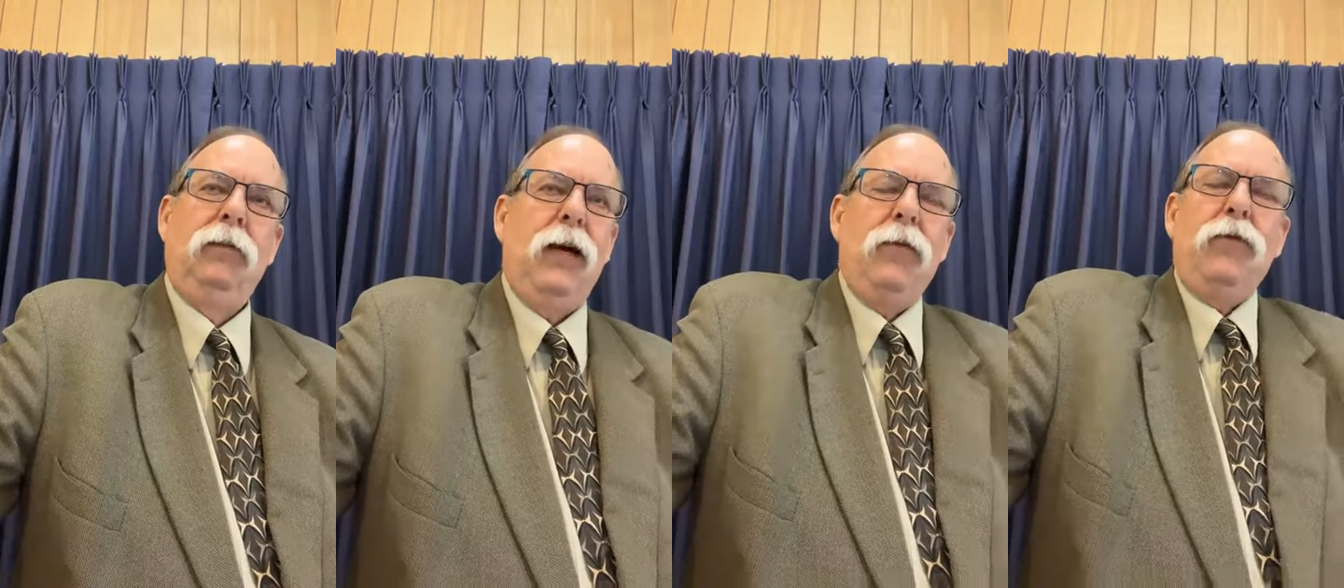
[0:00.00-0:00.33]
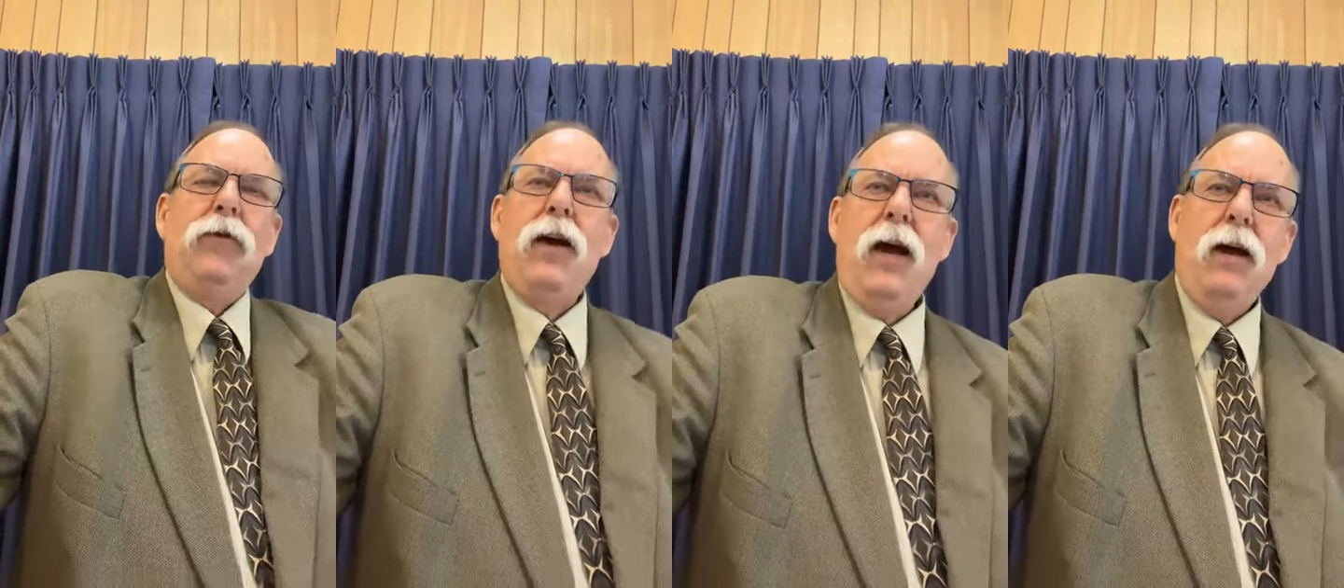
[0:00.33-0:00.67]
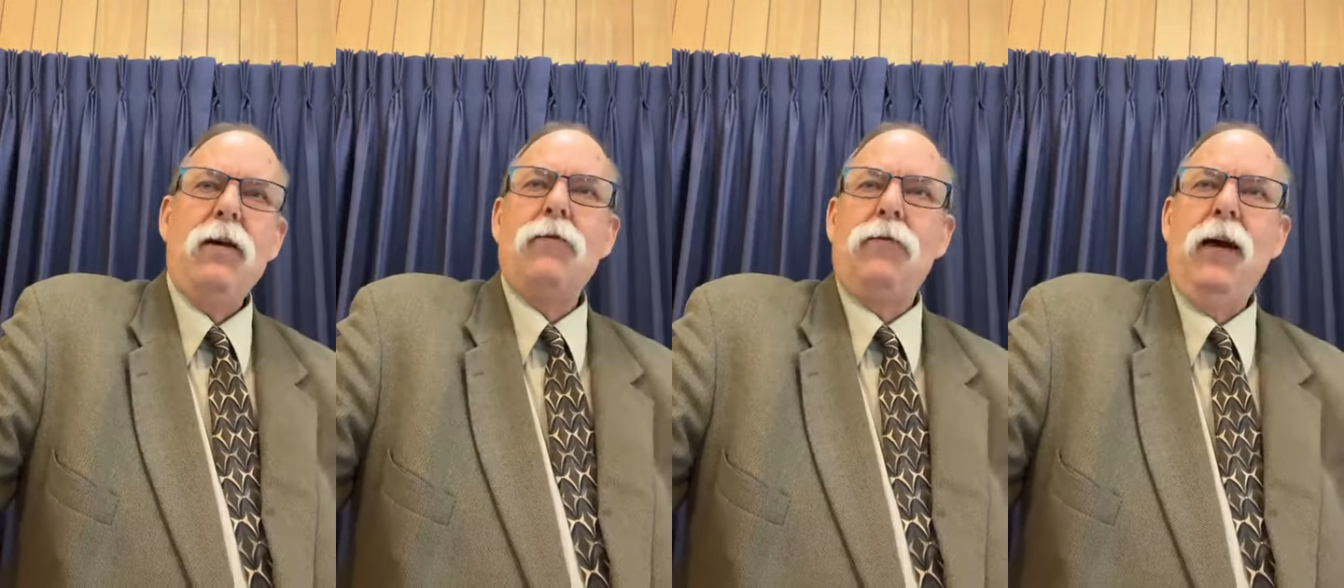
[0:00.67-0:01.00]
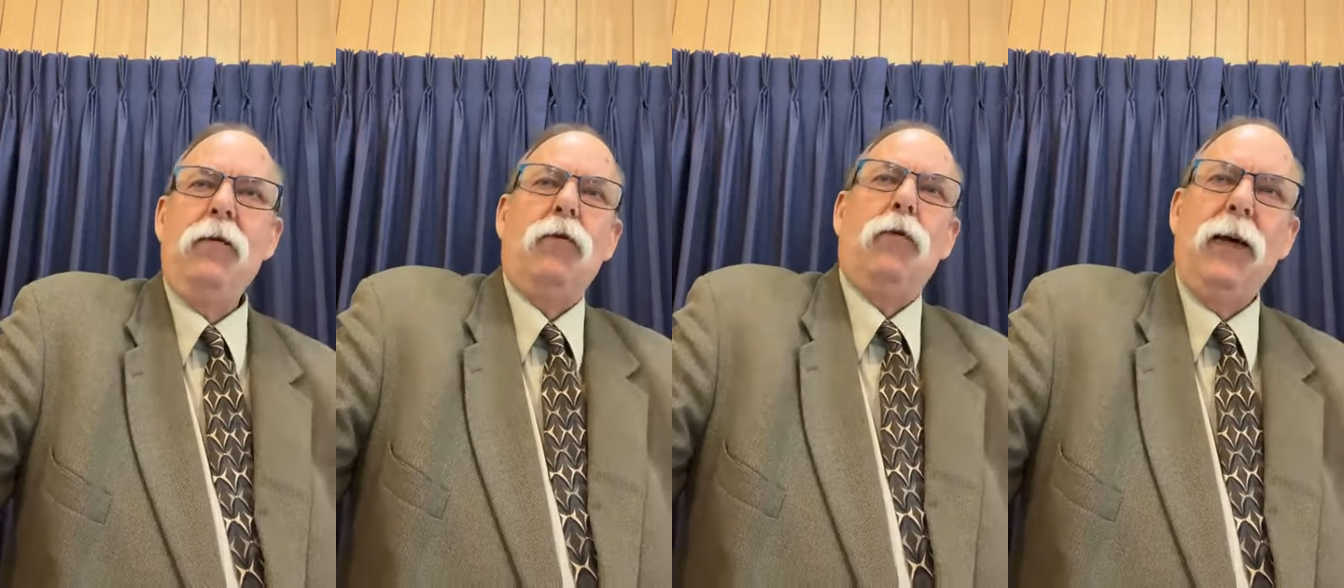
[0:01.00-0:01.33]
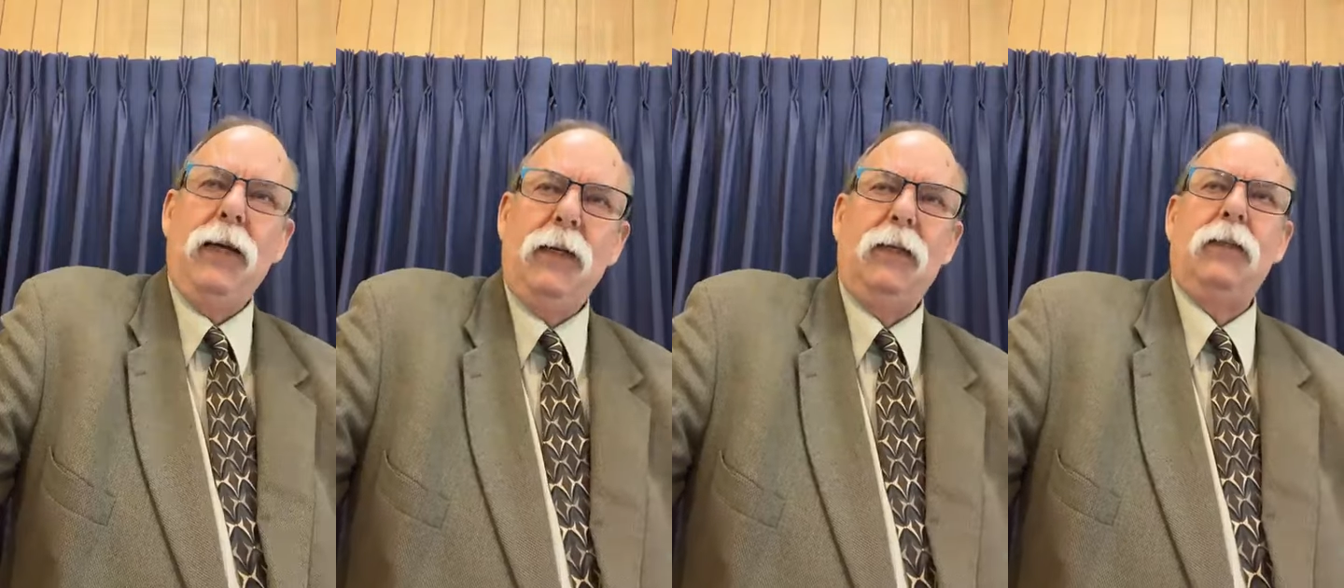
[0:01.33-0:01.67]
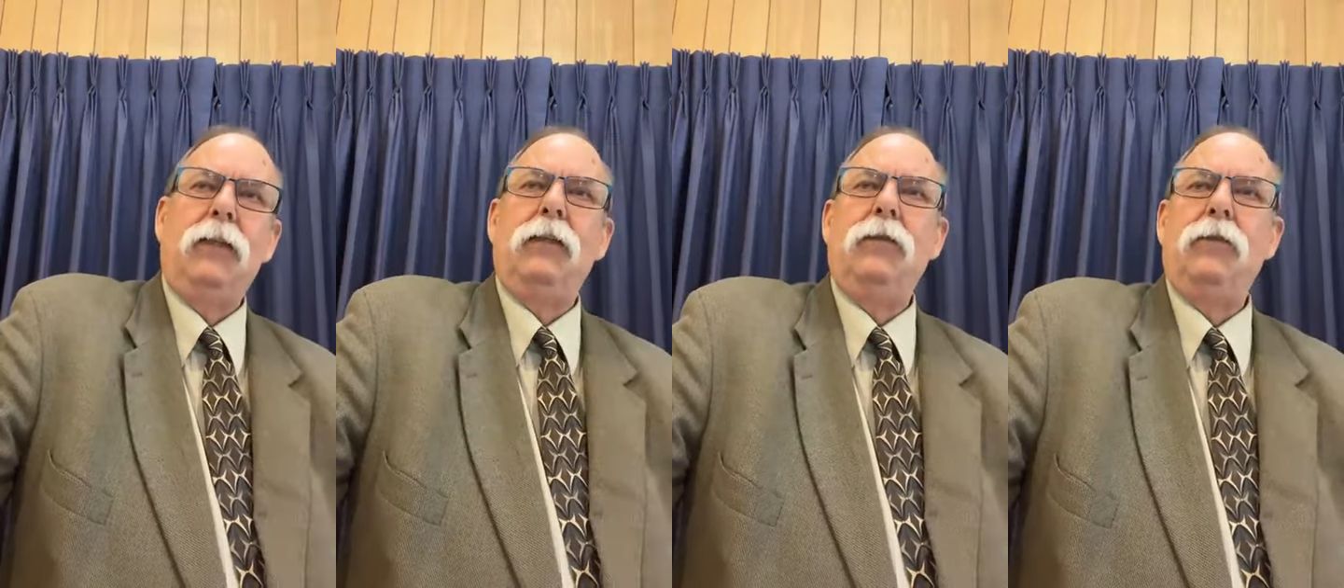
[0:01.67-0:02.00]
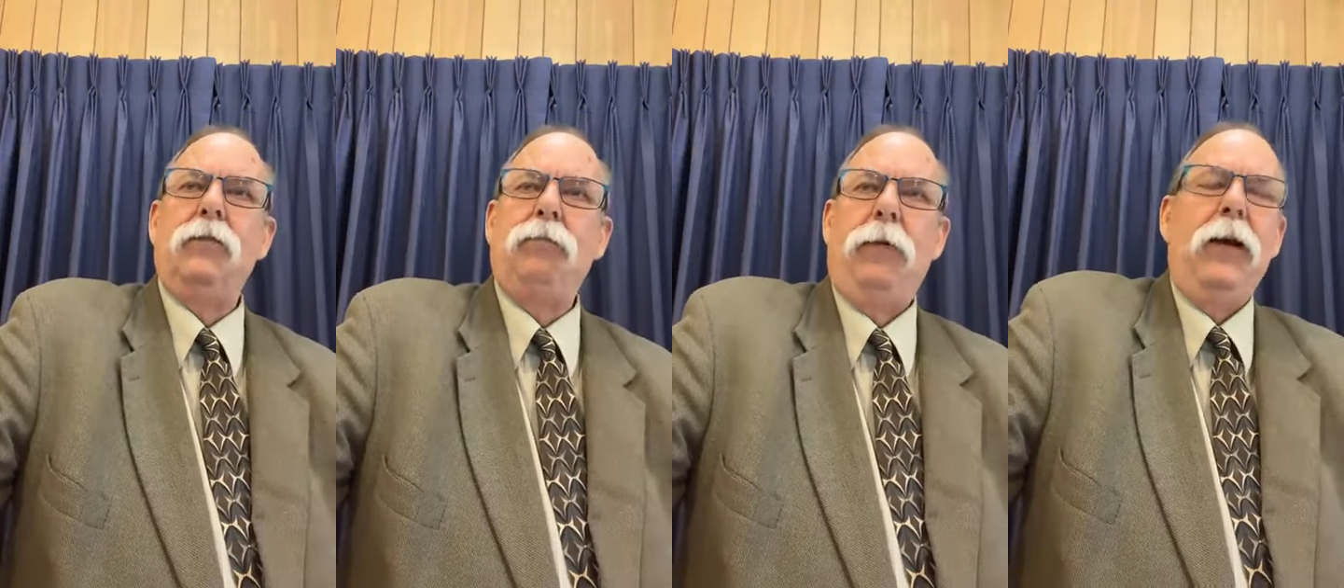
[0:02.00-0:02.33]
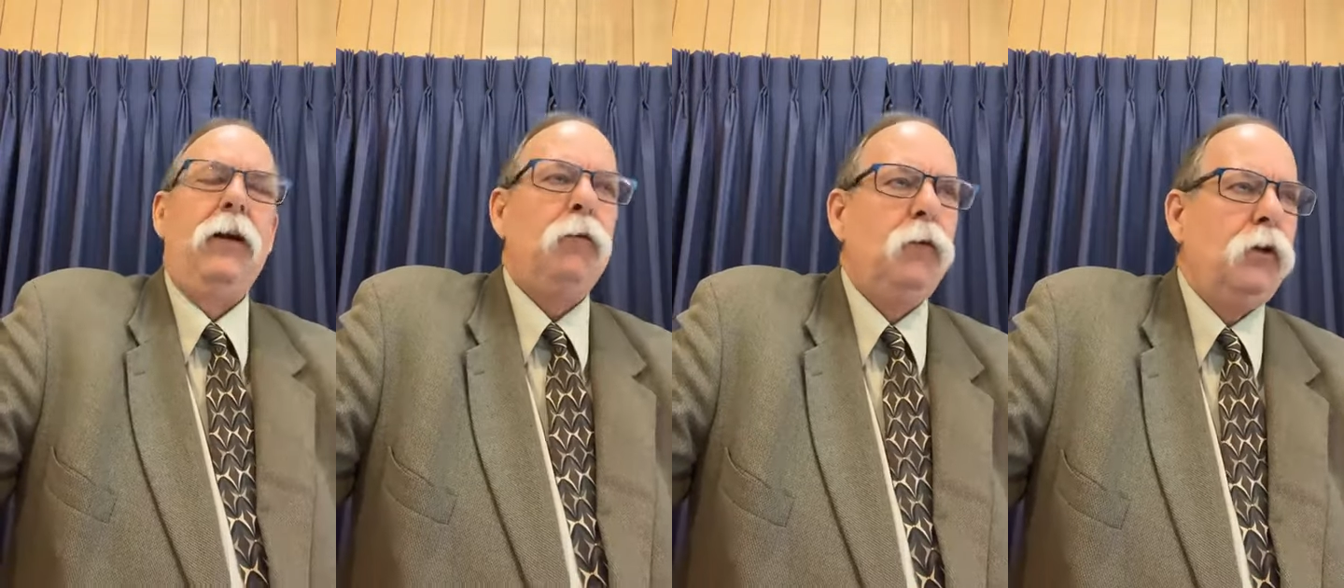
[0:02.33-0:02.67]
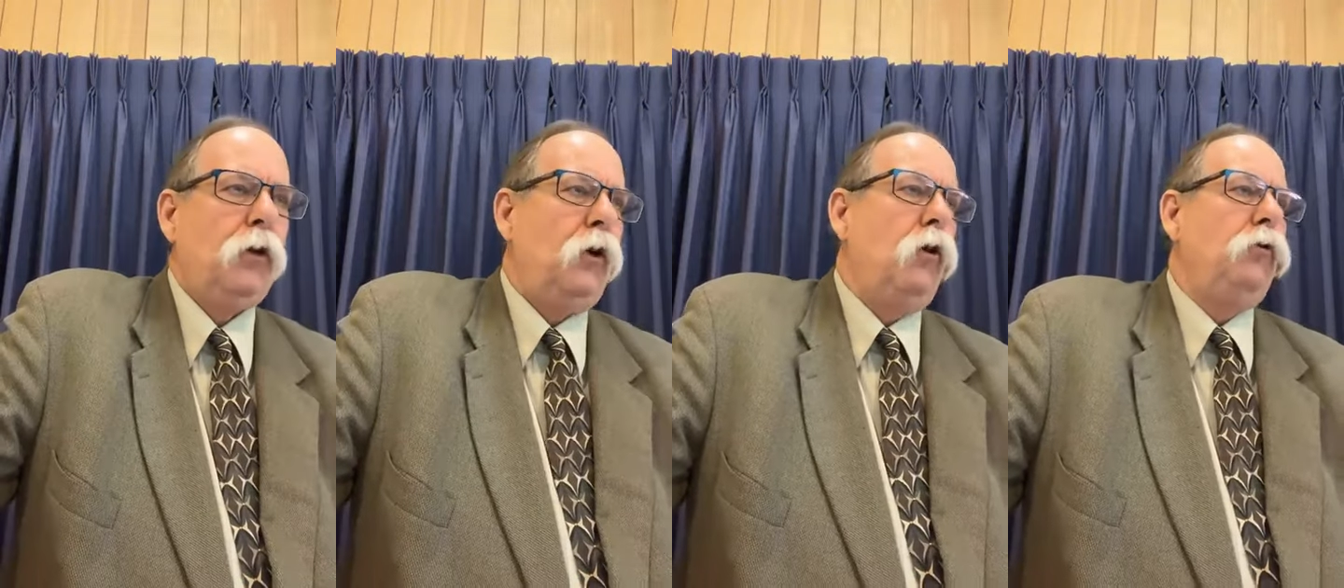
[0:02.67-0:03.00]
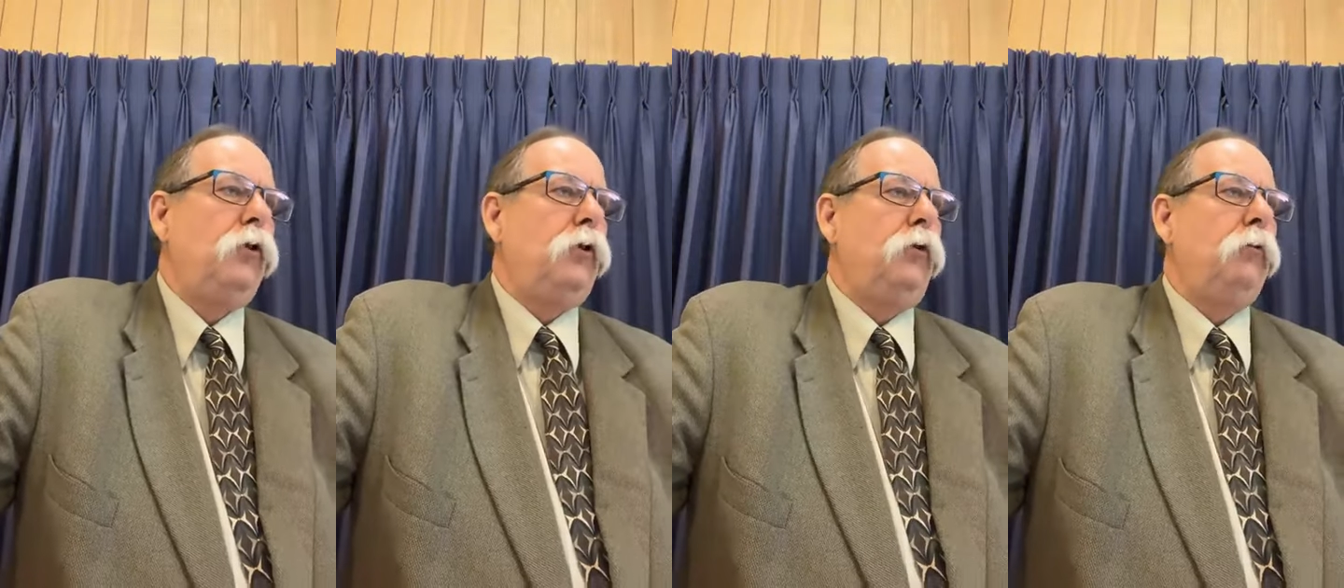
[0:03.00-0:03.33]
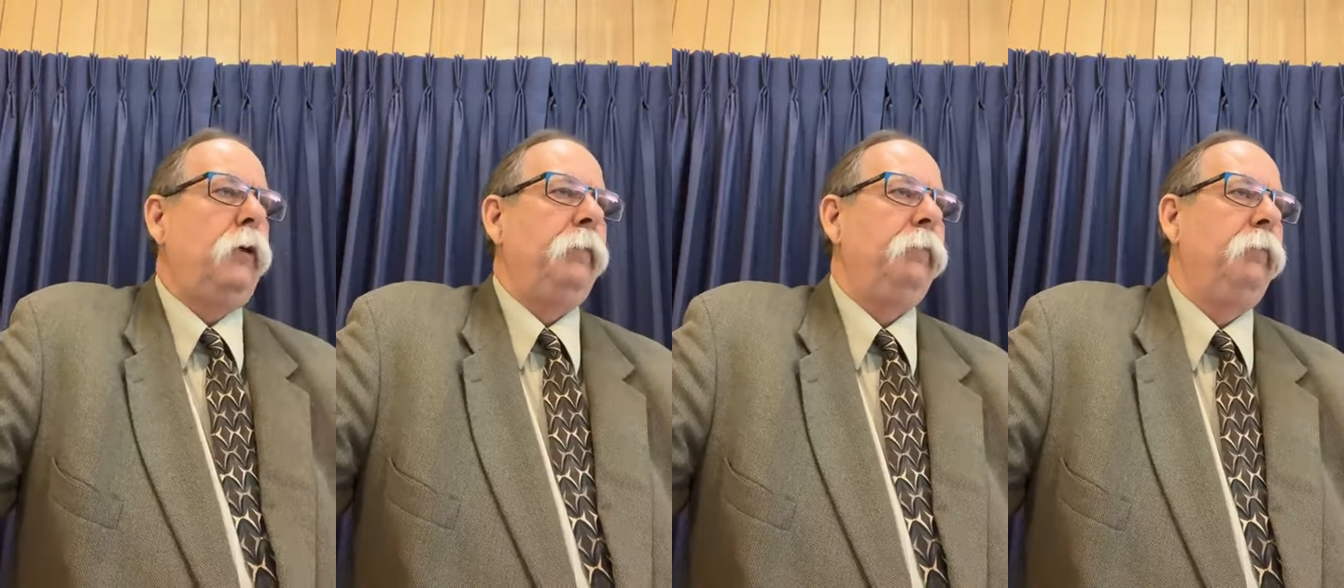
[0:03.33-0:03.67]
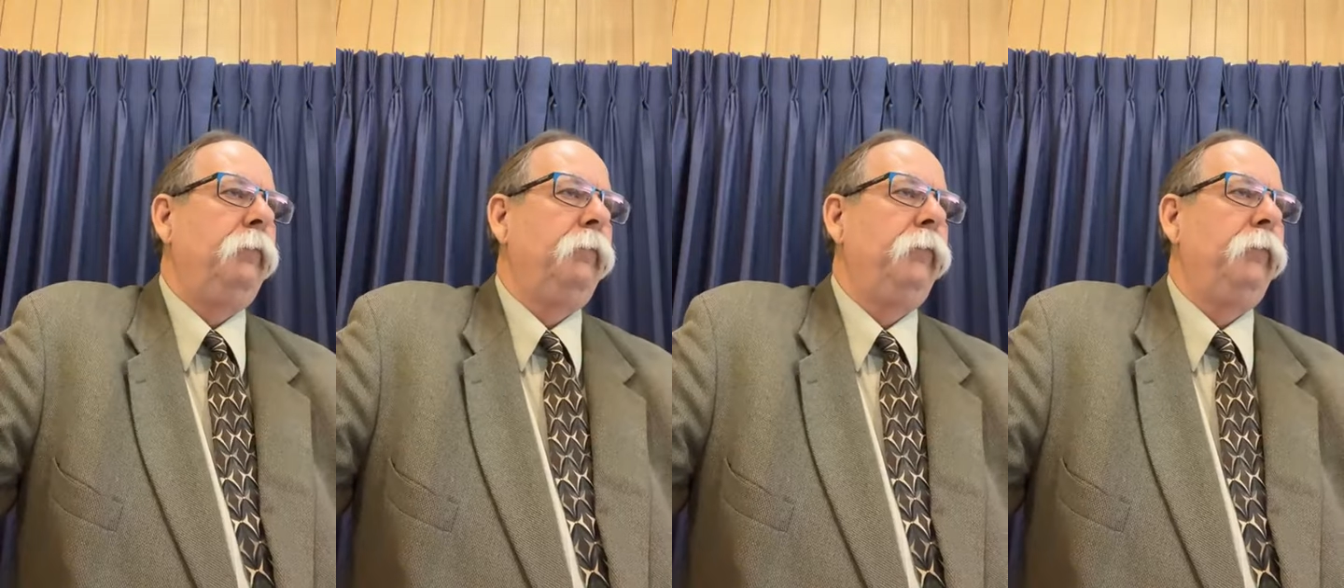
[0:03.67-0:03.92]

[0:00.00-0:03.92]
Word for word: They were there. They were witnesses. Peter was close to him.